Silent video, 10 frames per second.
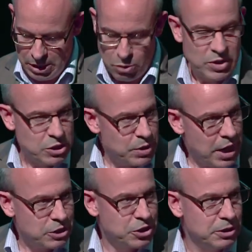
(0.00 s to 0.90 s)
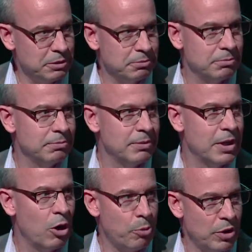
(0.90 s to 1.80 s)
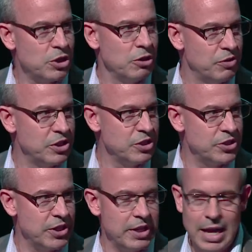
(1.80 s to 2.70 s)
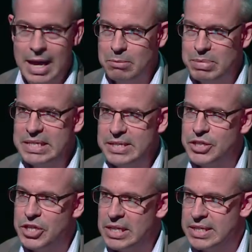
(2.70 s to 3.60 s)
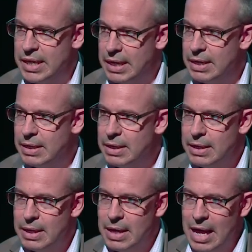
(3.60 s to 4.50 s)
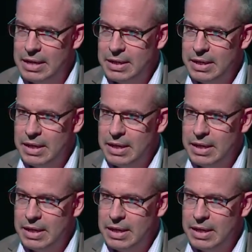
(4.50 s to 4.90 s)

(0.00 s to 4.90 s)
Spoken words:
Risk reduction, operational efficiency, and business agility. And